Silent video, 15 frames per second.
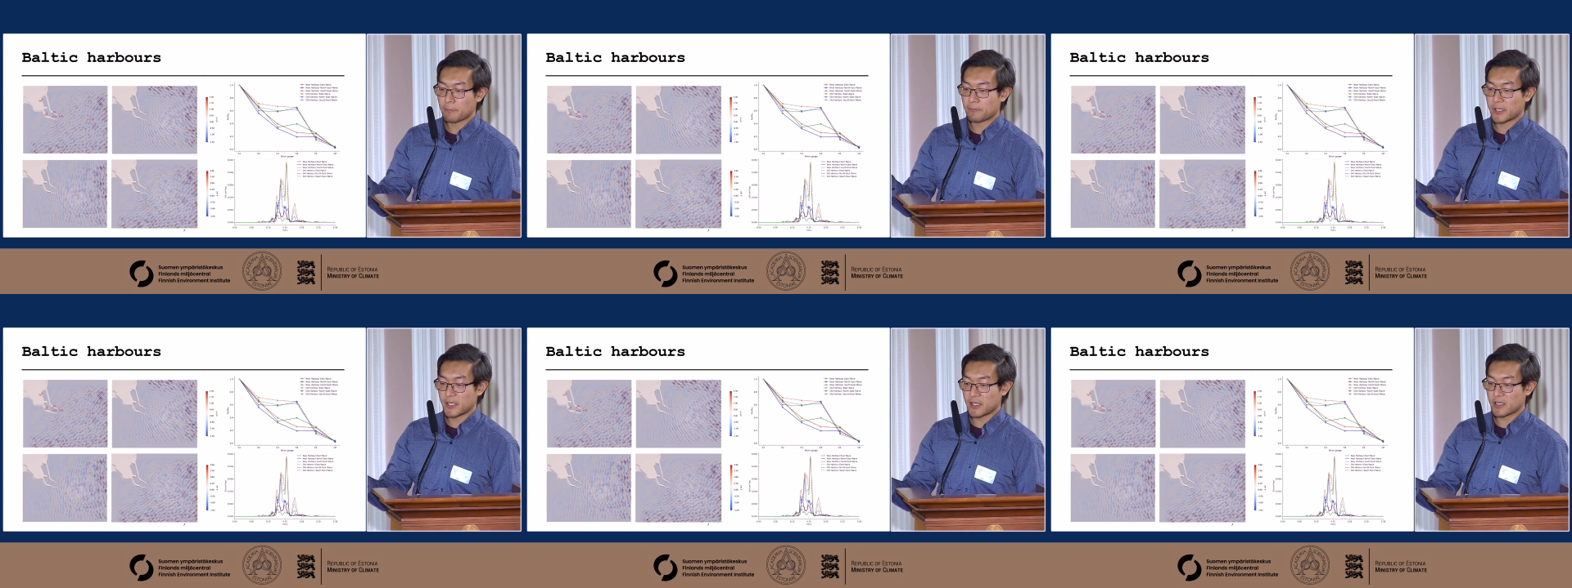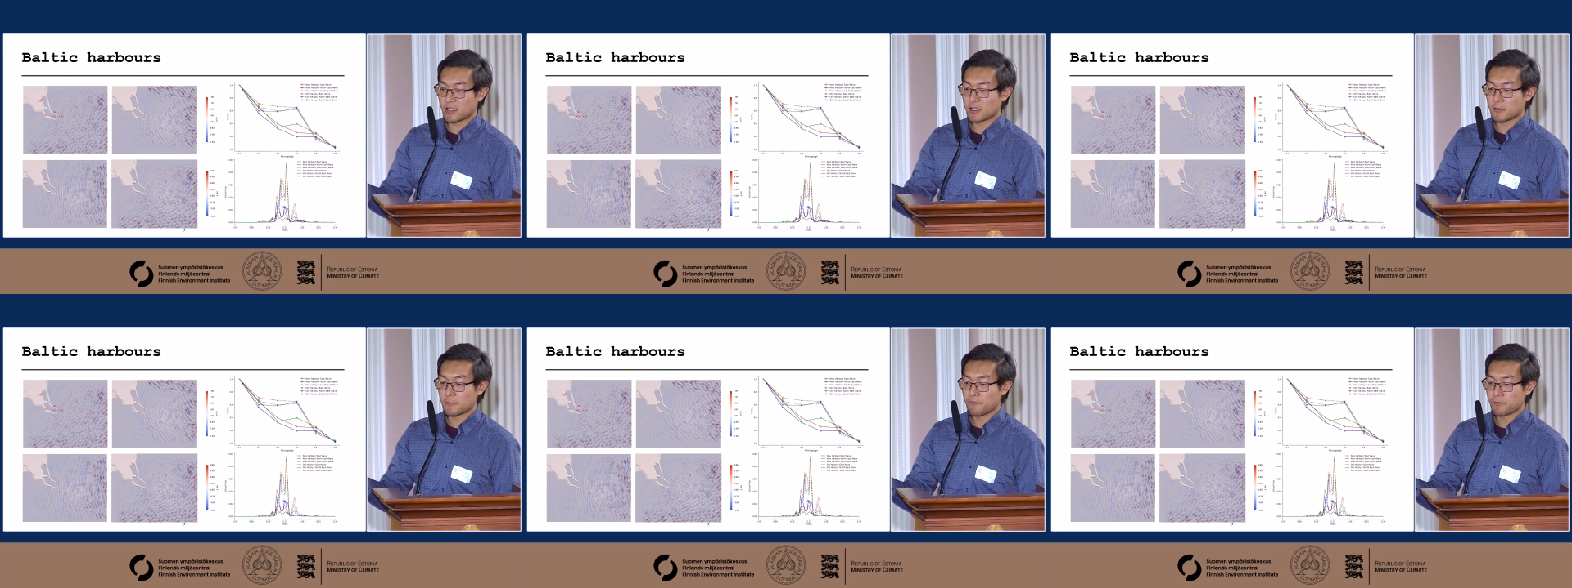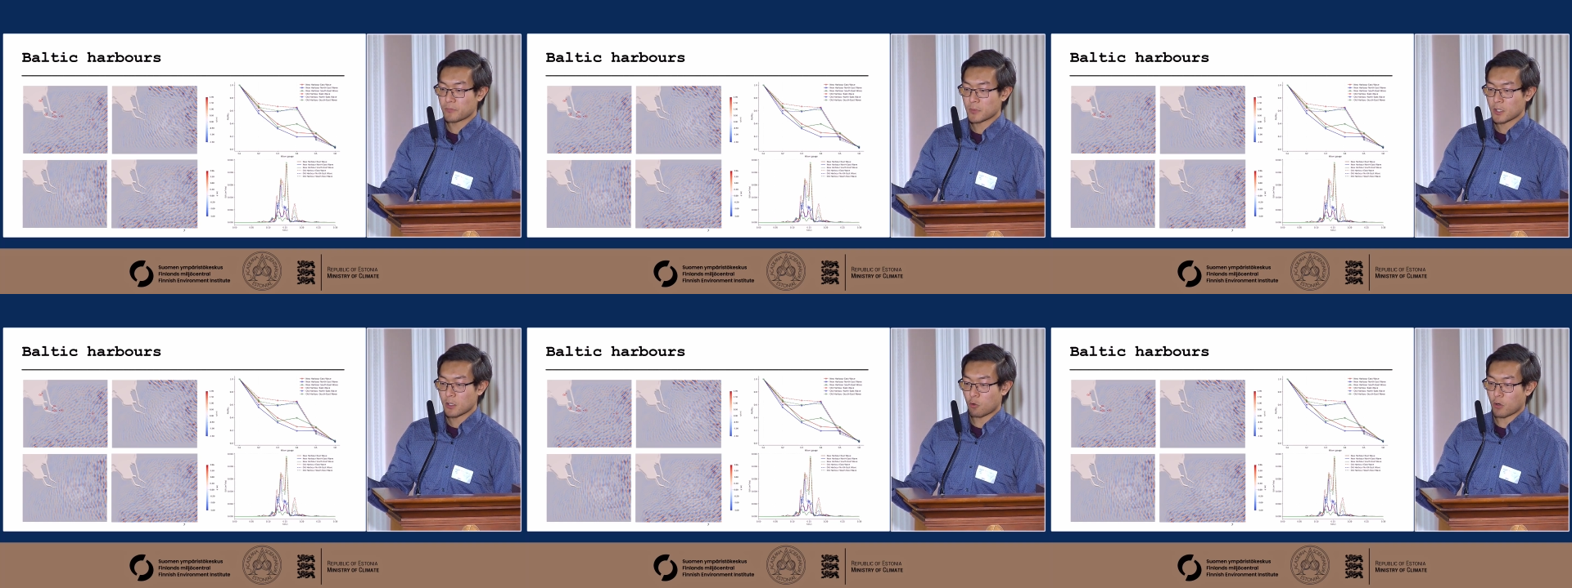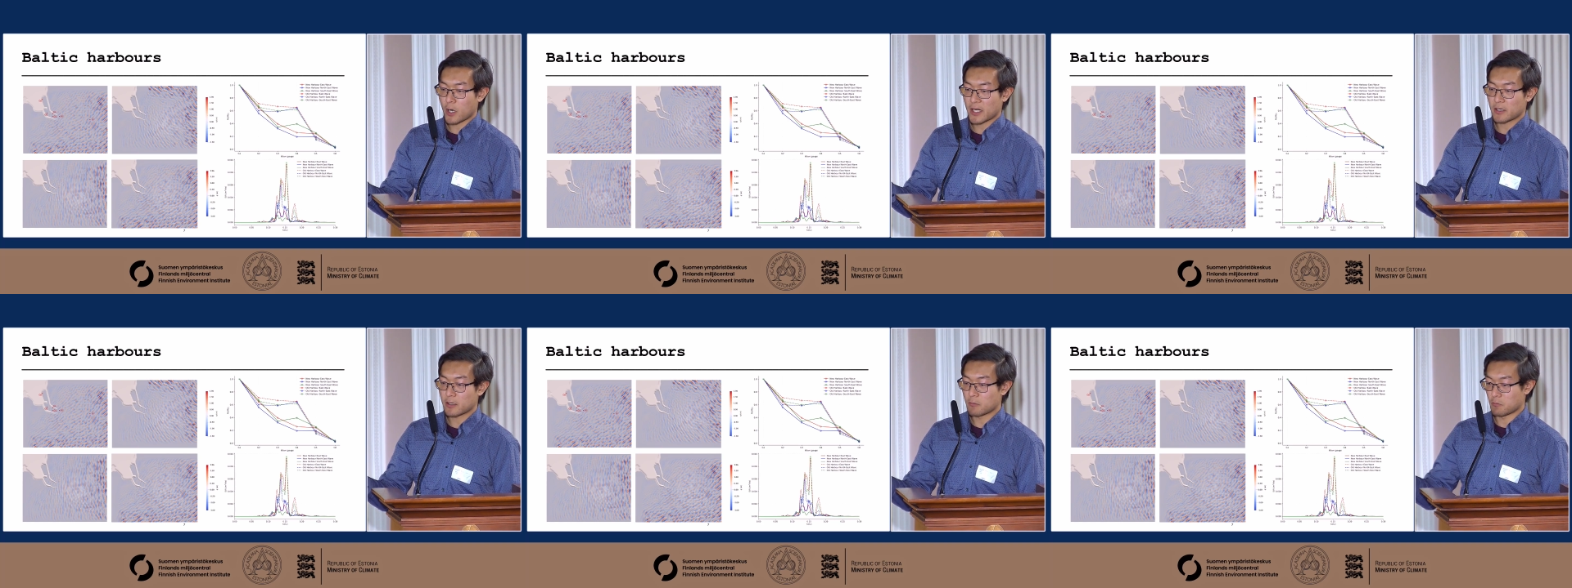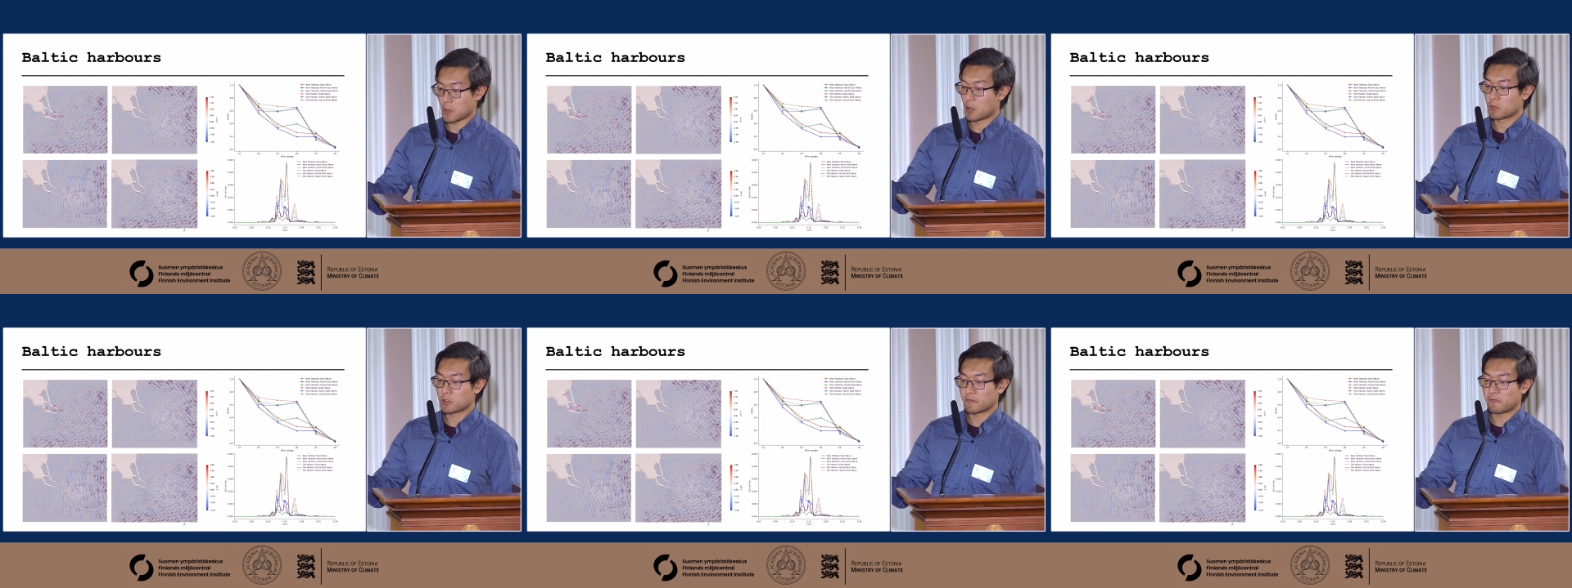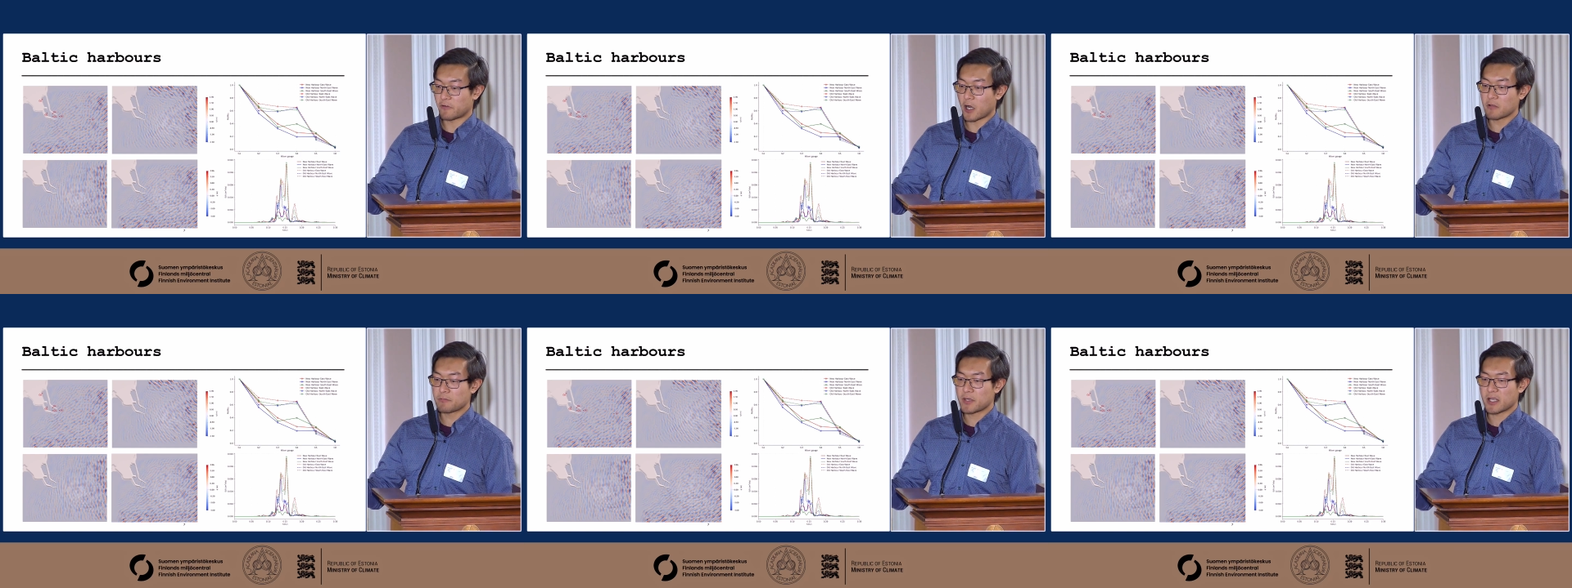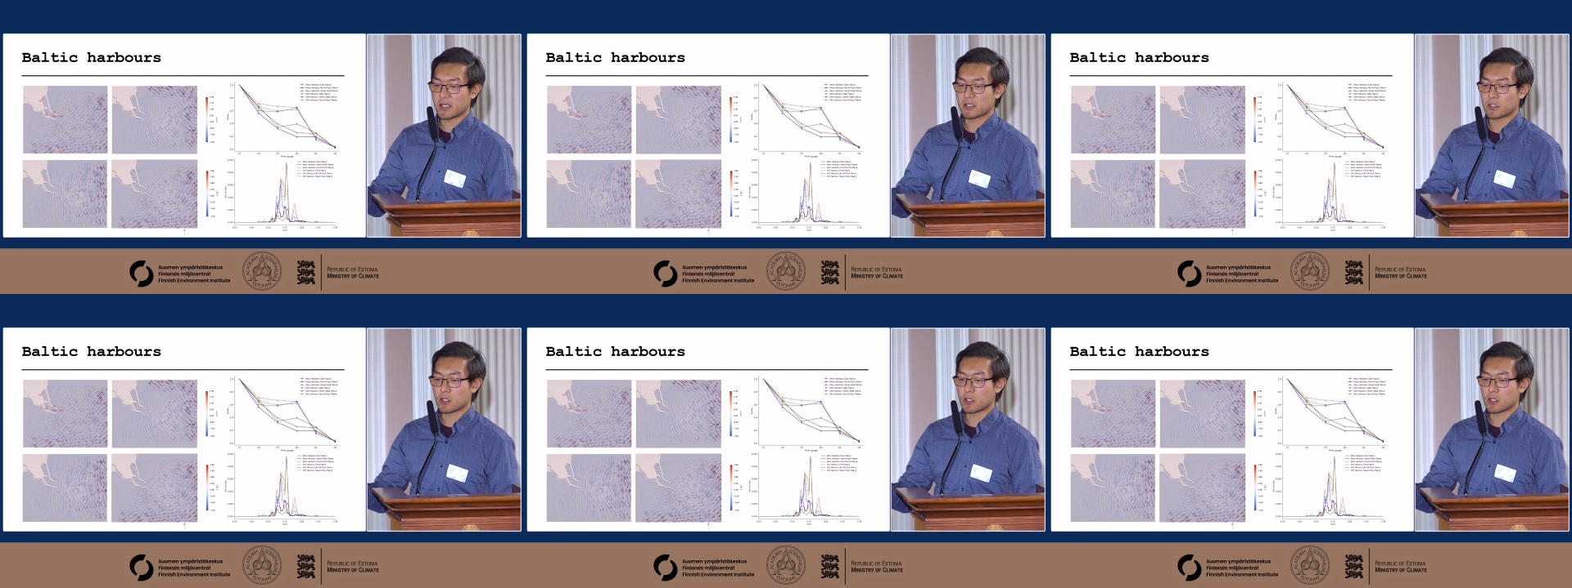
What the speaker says: peaks, or almost 5 peaks.